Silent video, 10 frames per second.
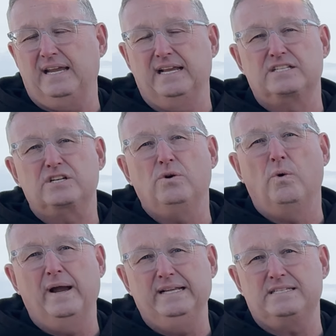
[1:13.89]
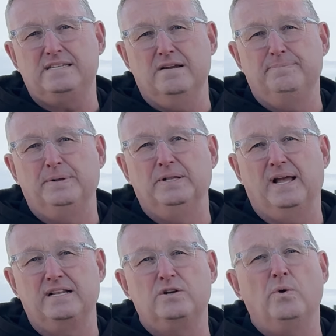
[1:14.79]
It's quite simple
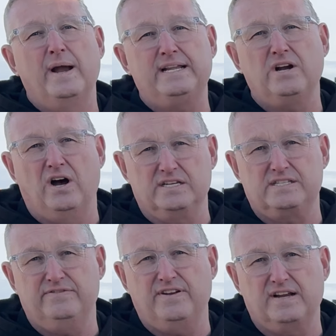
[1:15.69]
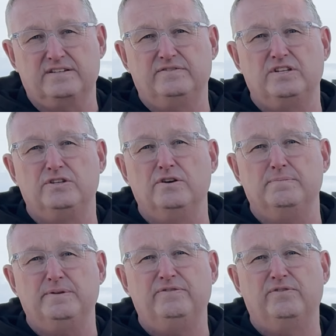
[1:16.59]
and quite cost effective to do
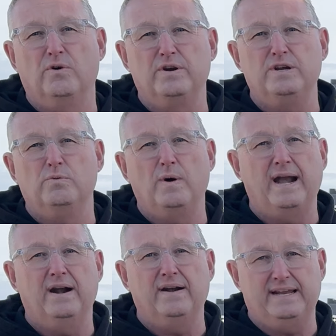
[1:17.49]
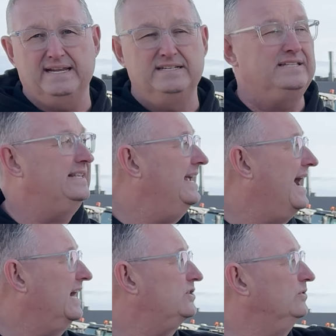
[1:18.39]
it before you wear into the
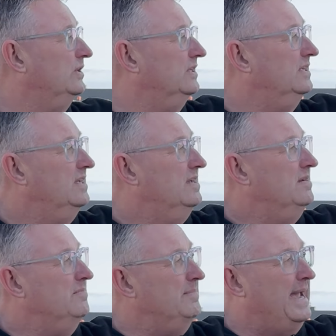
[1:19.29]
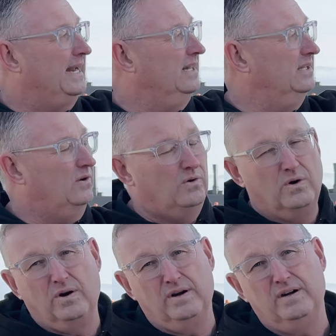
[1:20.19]
actual metal
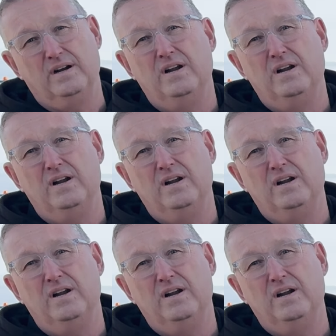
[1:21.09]
or